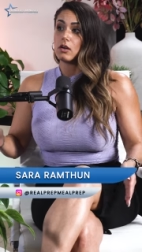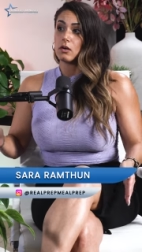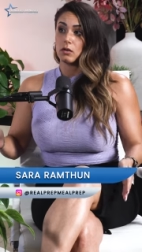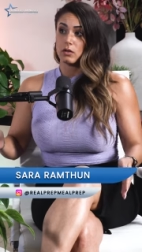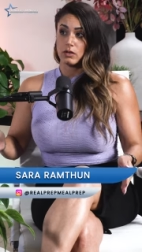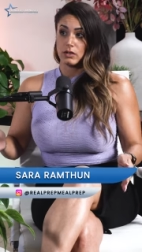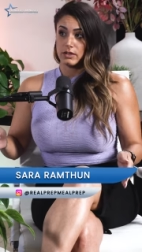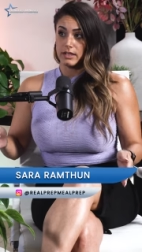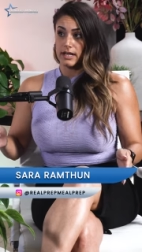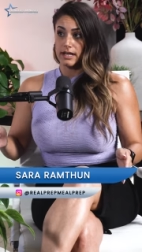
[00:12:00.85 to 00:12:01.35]

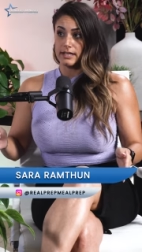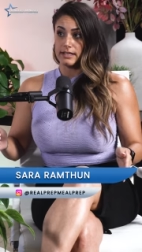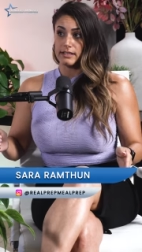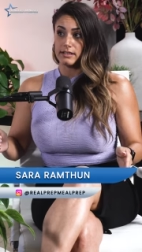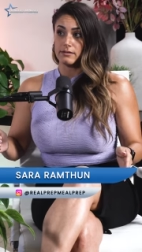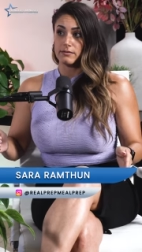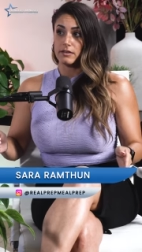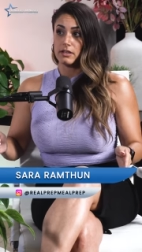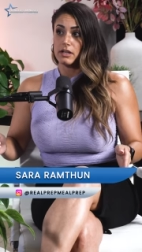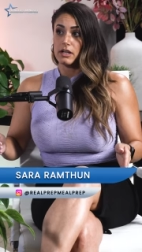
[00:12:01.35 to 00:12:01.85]
or a
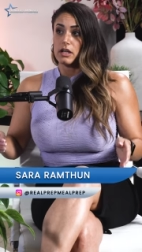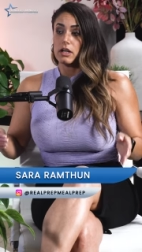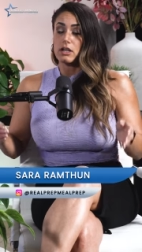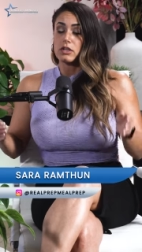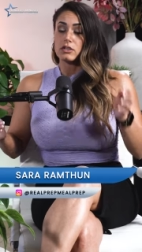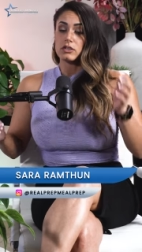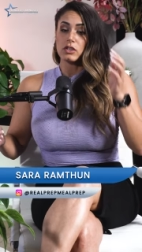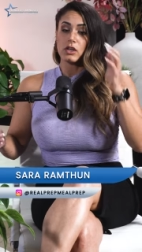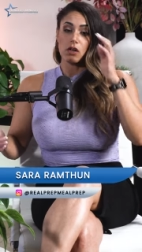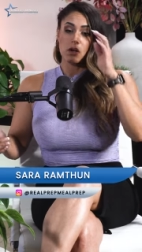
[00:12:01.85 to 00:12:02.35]
negative.
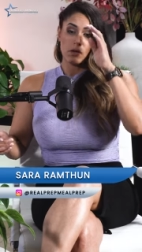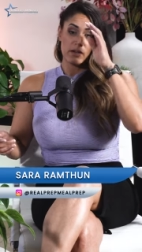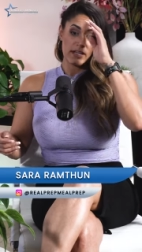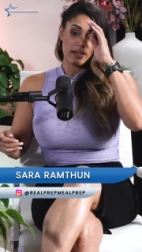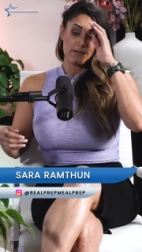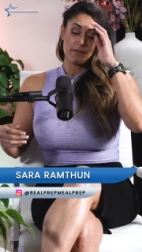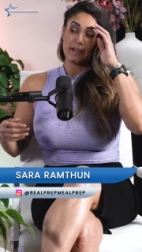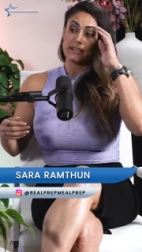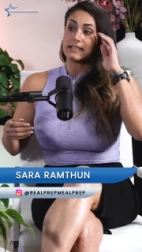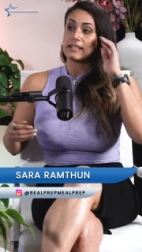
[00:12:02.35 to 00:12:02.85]
So
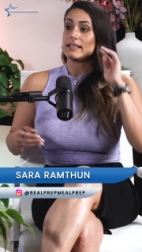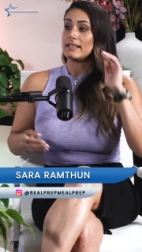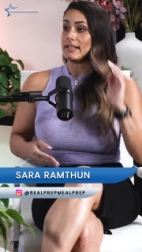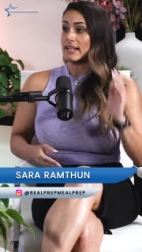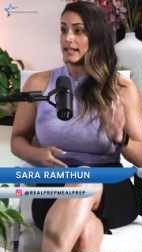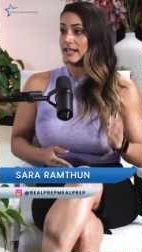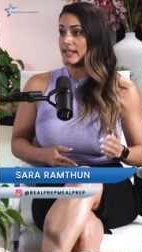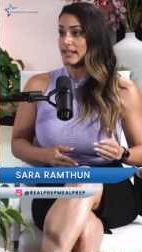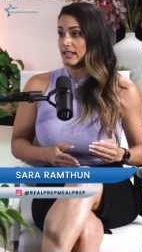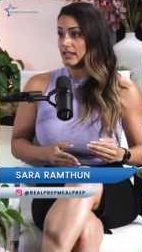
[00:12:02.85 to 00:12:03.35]
if it's a
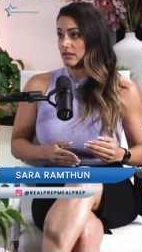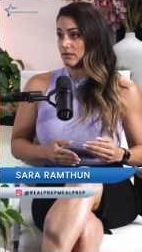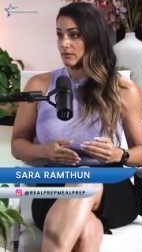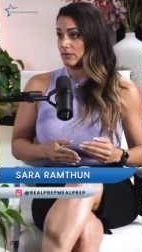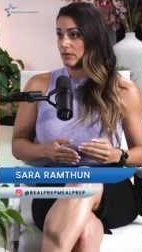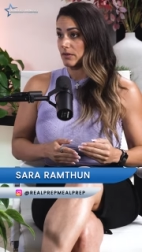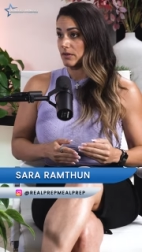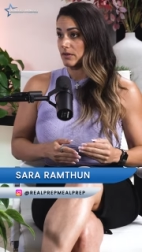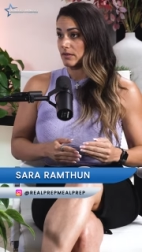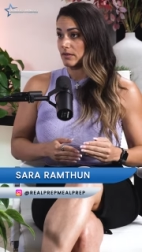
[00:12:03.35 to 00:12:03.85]

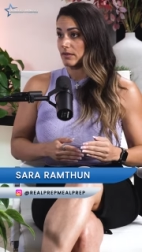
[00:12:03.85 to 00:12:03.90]
negative,